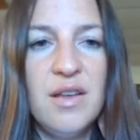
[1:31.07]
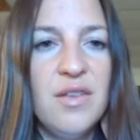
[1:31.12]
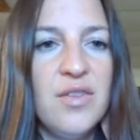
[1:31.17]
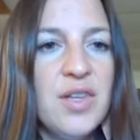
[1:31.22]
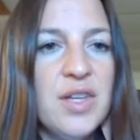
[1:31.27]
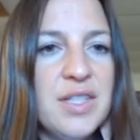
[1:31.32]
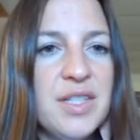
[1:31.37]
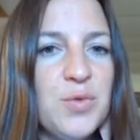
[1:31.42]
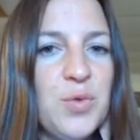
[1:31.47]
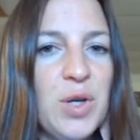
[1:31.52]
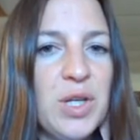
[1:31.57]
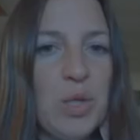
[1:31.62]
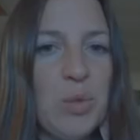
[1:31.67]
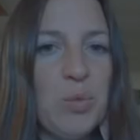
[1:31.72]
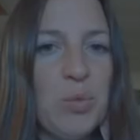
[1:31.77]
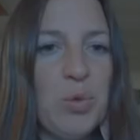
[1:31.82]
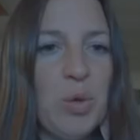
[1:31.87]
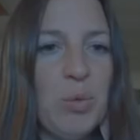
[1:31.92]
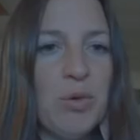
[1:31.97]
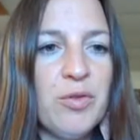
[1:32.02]
this is William
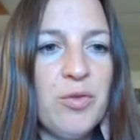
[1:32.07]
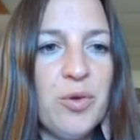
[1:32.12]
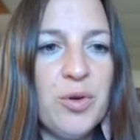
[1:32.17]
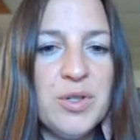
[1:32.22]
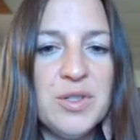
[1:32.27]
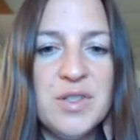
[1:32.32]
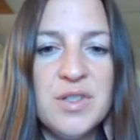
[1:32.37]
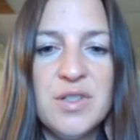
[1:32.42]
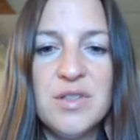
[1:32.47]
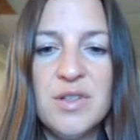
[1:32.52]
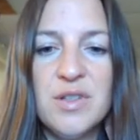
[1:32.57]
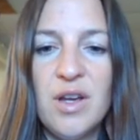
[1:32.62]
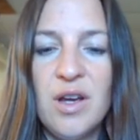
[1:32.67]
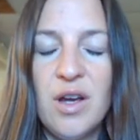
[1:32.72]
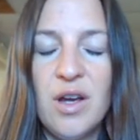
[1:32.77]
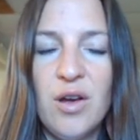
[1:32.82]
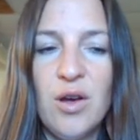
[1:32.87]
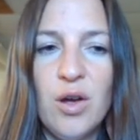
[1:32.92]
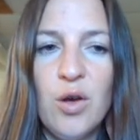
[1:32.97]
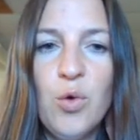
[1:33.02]
Wilberforce's
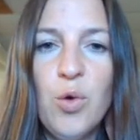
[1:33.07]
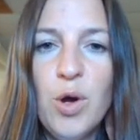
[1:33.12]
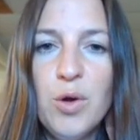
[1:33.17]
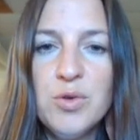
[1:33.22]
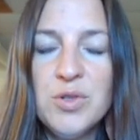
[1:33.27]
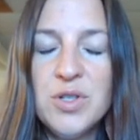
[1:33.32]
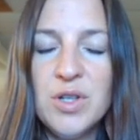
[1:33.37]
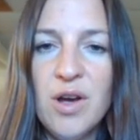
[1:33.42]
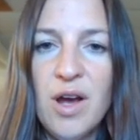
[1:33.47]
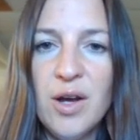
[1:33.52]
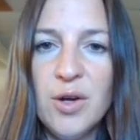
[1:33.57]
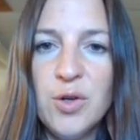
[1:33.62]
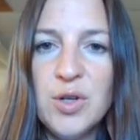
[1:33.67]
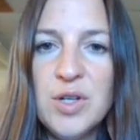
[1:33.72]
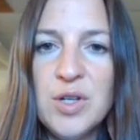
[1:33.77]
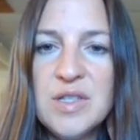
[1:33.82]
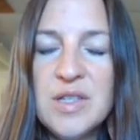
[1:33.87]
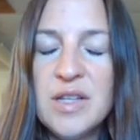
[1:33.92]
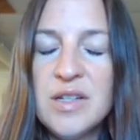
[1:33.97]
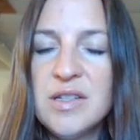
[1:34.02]
quote to
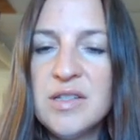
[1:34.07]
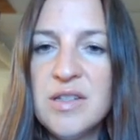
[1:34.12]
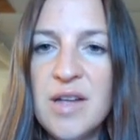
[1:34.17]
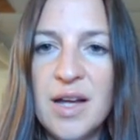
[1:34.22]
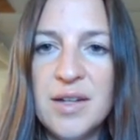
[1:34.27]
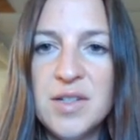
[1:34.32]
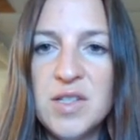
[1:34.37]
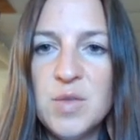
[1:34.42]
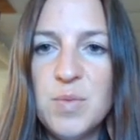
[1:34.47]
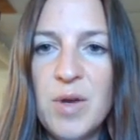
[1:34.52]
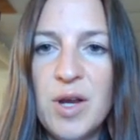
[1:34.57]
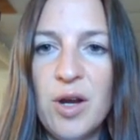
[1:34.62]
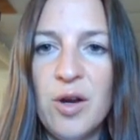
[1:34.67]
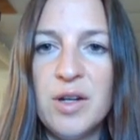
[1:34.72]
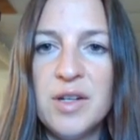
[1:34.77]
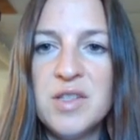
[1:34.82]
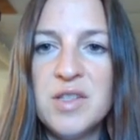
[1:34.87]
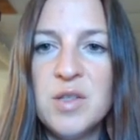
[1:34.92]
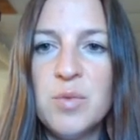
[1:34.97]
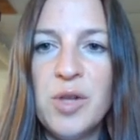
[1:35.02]
Congress Let us not despair.
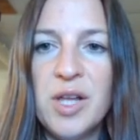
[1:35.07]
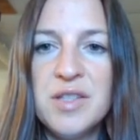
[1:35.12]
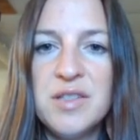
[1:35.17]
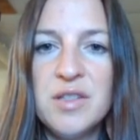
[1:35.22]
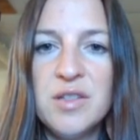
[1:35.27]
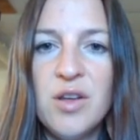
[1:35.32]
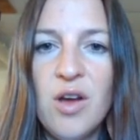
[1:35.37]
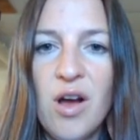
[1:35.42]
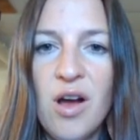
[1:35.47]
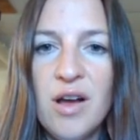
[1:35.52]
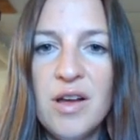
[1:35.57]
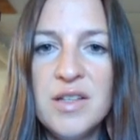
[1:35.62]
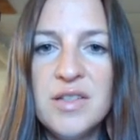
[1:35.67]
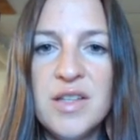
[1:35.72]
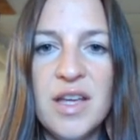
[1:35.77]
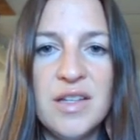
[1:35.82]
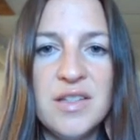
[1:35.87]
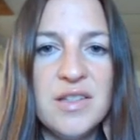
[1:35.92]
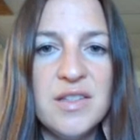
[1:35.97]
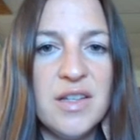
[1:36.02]
It is a blessed cause,
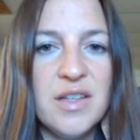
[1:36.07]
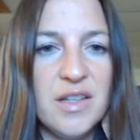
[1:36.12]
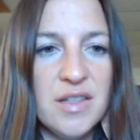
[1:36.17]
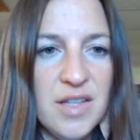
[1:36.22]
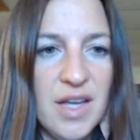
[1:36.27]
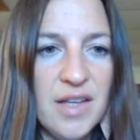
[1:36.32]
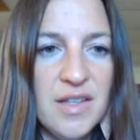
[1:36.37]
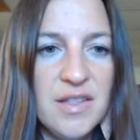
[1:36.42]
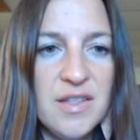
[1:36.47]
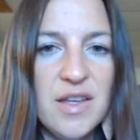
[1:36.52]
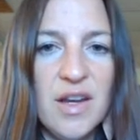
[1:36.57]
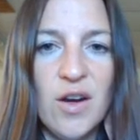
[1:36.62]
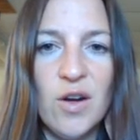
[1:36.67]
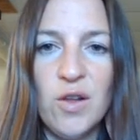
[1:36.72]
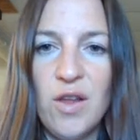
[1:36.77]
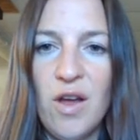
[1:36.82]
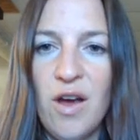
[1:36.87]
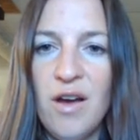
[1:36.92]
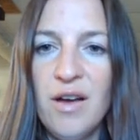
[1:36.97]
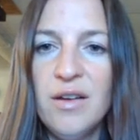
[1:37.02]
and success, ere
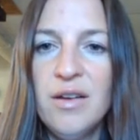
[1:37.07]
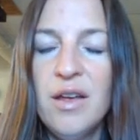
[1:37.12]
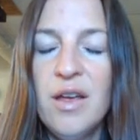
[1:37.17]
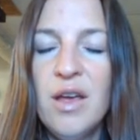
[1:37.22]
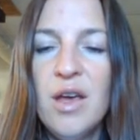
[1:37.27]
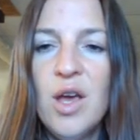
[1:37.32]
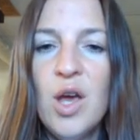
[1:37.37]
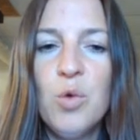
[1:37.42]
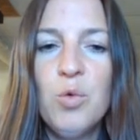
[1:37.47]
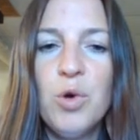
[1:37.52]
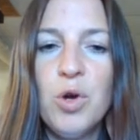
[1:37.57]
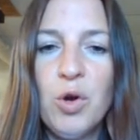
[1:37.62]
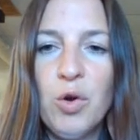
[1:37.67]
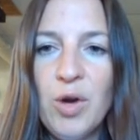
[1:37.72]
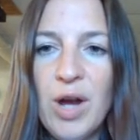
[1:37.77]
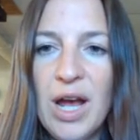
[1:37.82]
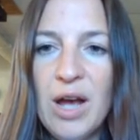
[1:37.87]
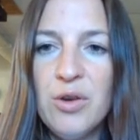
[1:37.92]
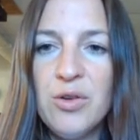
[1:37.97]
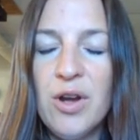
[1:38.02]
long, will
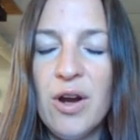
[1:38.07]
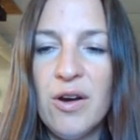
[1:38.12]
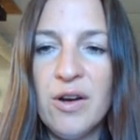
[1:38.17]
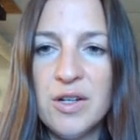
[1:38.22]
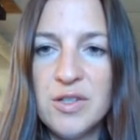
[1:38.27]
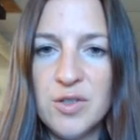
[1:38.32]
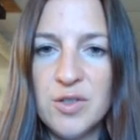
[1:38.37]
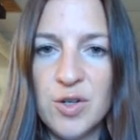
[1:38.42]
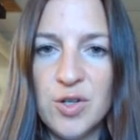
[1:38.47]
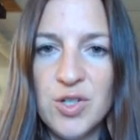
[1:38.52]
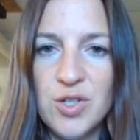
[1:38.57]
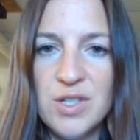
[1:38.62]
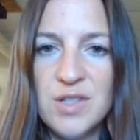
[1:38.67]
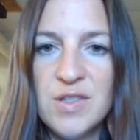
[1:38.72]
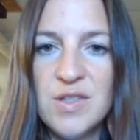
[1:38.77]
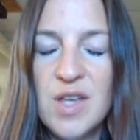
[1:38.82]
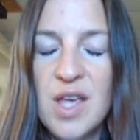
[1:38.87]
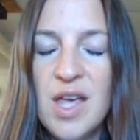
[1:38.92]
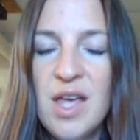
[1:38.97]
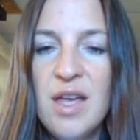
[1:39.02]
crown our
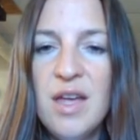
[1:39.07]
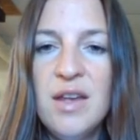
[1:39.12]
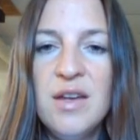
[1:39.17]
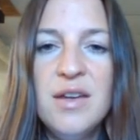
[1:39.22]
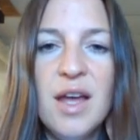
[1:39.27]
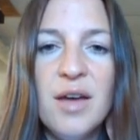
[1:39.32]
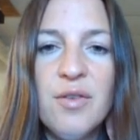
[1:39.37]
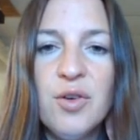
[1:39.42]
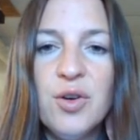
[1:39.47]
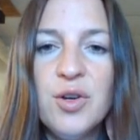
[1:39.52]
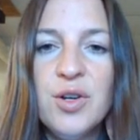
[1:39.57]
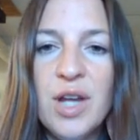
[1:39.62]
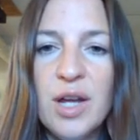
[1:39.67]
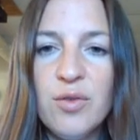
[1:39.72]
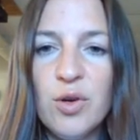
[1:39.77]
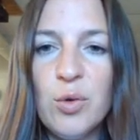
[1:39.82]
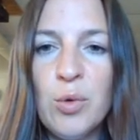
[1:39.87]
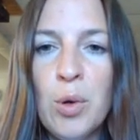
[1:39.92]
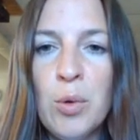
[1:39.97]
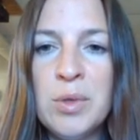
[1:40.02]
exertions. Never,
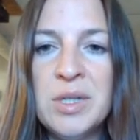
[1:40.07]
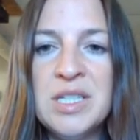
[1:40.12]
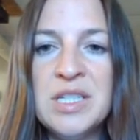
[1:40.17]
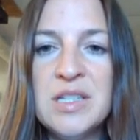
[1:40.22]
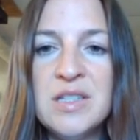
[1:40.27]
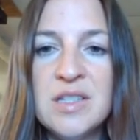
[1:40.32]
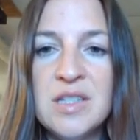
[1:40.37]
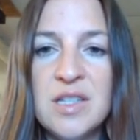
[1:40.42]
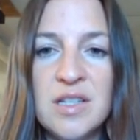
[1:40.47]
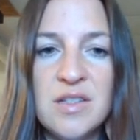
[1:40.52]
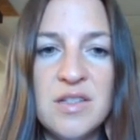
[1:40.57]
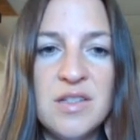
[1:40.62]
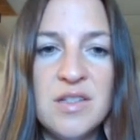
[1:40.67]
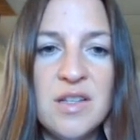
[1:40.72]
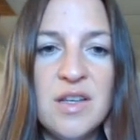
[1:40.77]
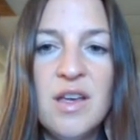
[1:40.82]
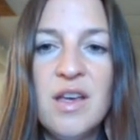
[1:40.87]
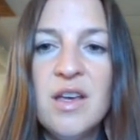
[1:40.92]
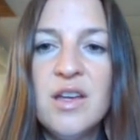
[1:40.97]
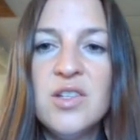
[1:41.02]
never will we desist
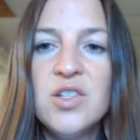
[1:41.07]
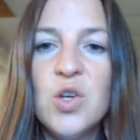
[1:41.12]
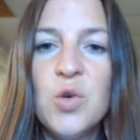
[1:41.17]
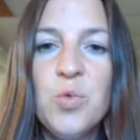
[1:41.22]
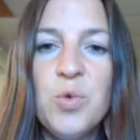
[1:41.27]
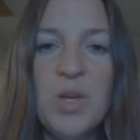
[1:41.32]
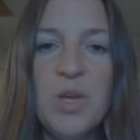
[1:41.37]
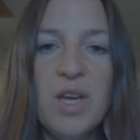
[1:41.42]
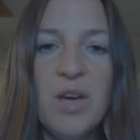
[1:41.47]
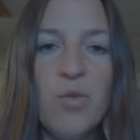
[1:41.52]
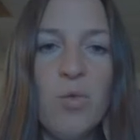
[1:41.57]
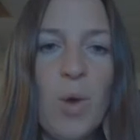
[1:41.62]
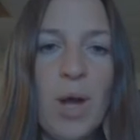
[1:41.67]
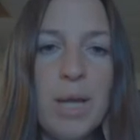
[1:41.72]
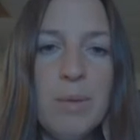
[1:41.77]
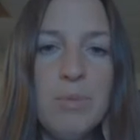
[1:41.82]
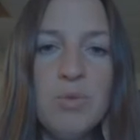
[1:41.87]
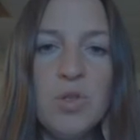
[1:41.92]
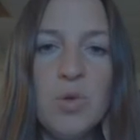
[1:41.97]
till we have wiped